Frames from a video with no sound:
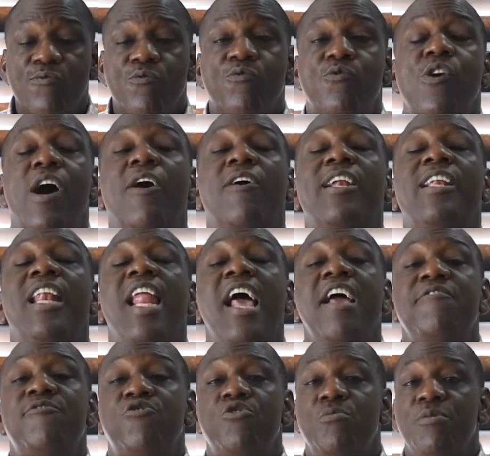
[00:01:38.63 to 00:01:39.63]
for our
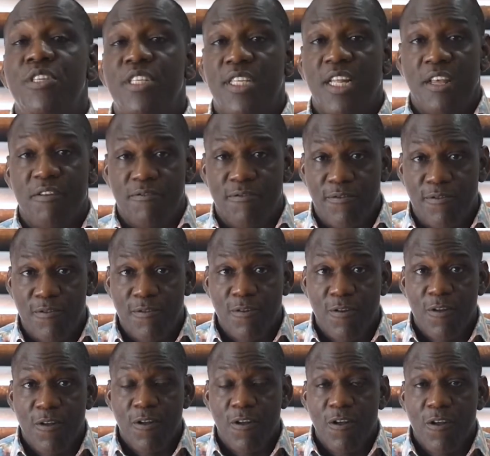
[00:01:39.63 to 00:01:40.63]
life to be saved.
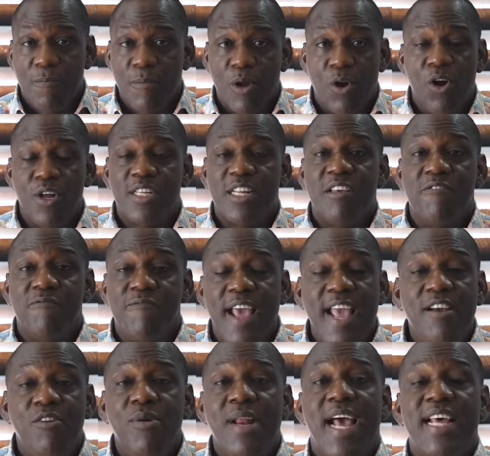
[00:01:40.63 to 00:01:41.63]
Because a
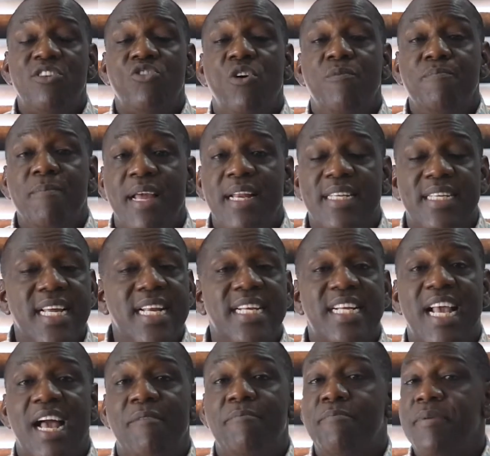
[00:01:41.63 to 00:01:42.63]
vehicle that is not maintained
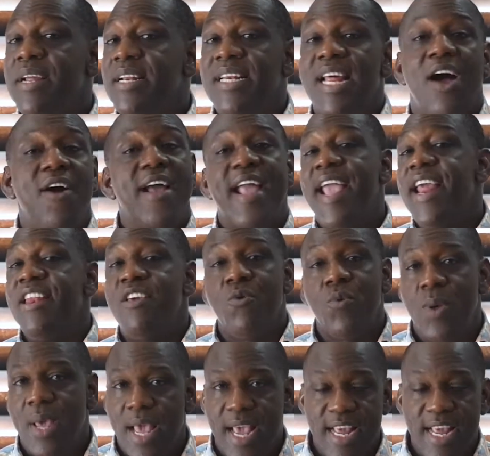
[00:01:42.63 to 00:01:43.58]
can break down anywhere.